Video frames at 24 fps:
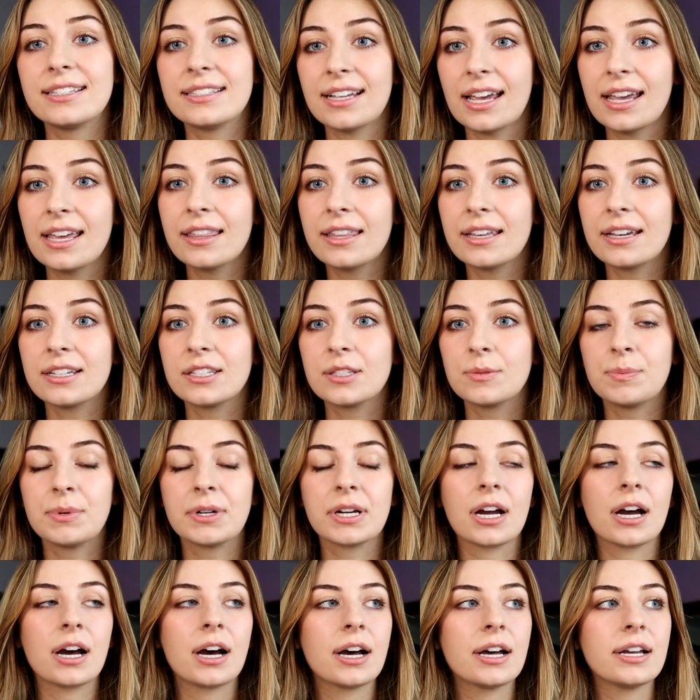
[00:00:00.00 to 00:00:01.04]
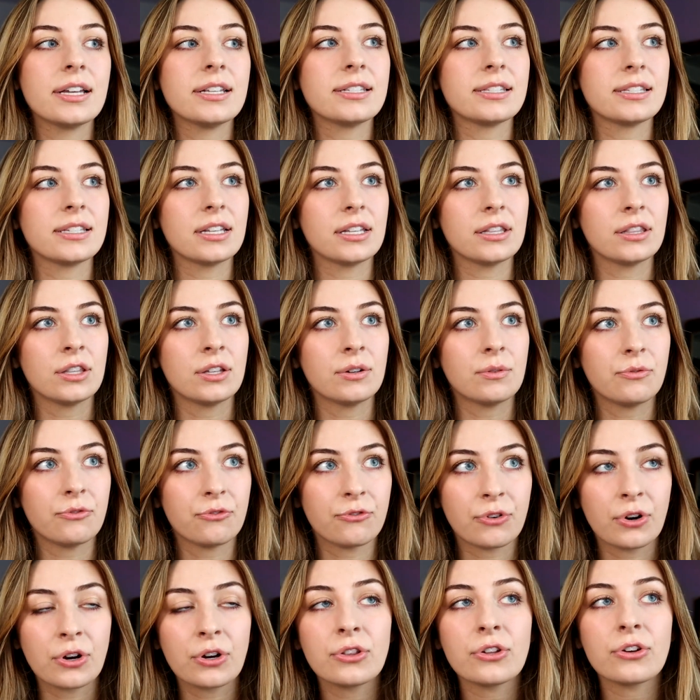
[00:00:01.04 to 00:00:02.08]
say this because the
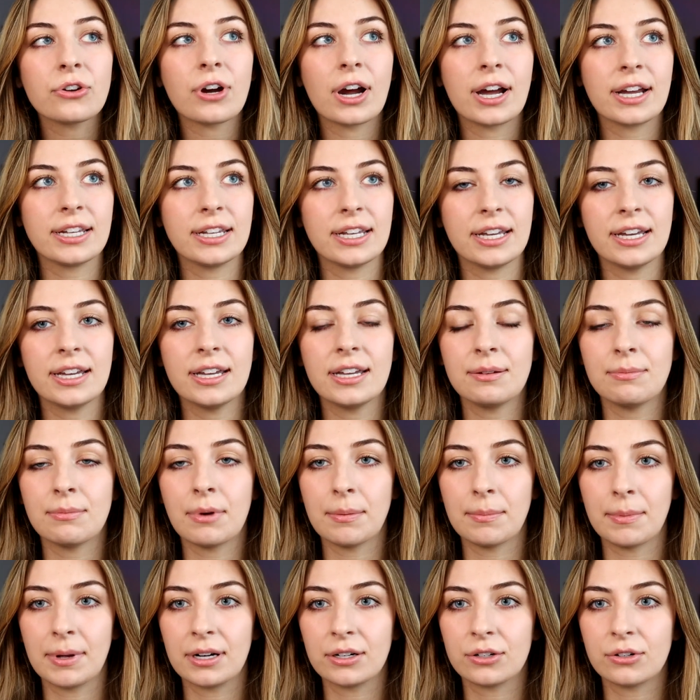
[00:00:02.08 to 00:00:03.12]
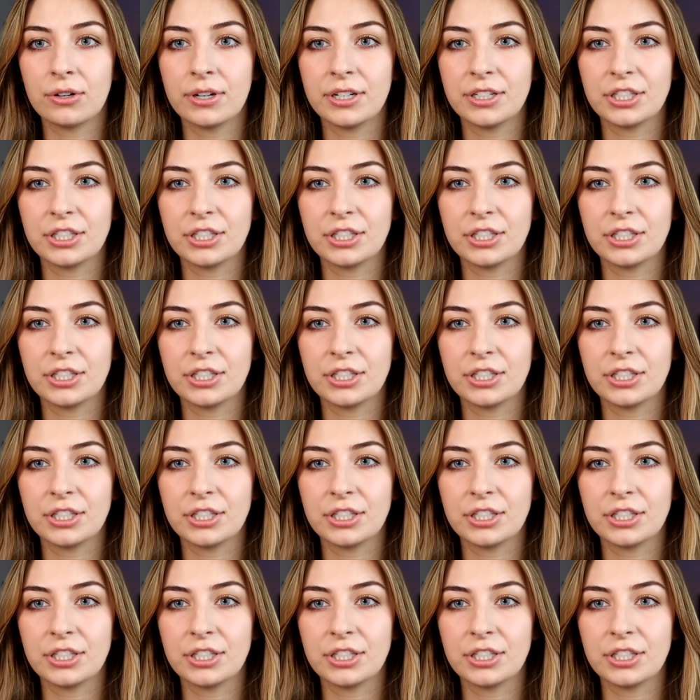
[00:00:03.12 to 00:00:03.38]
further I get in my medical